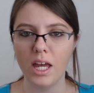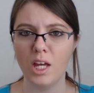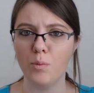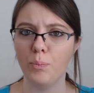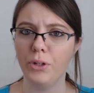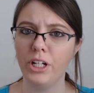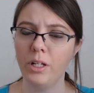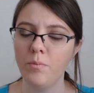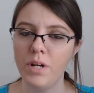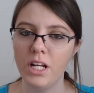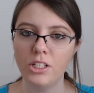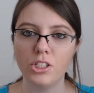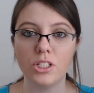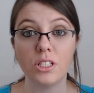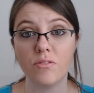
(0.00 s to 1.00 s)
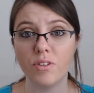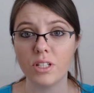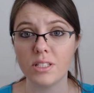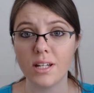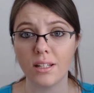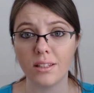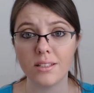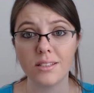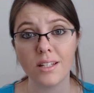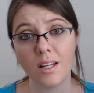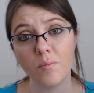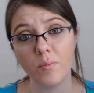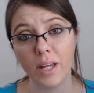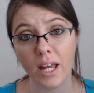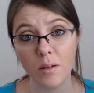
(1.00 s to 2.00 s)
It pretty much just feels like the
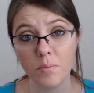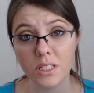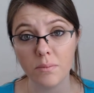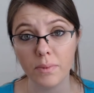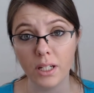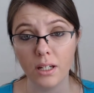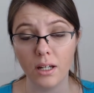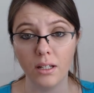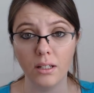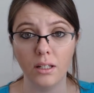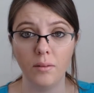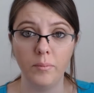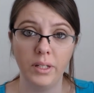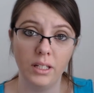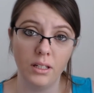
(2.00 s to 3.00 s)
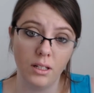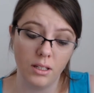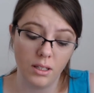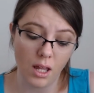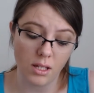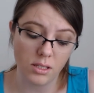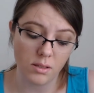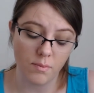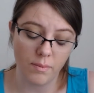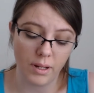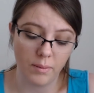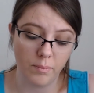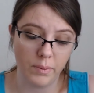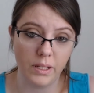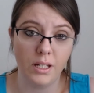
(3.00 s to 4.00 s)
same game to me, and I mean, and that
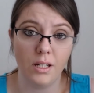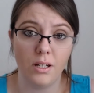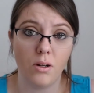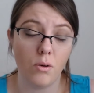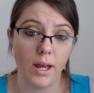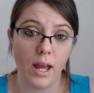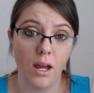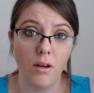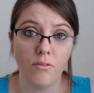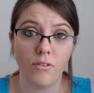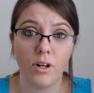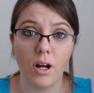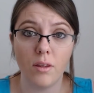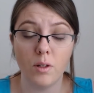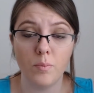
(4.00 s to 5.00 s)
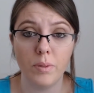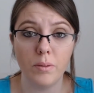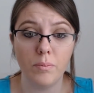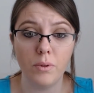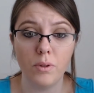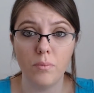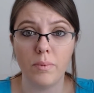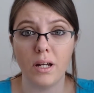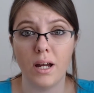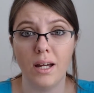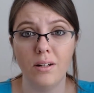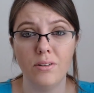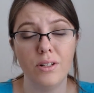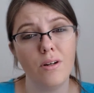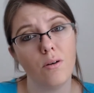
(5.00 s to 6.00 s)
might be okay for other people, but
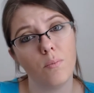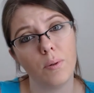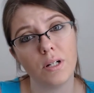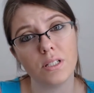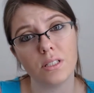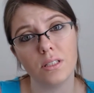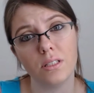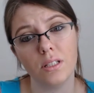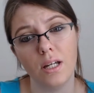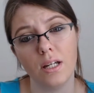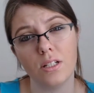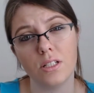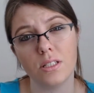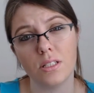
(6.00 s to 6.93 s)
I don't know. Personally,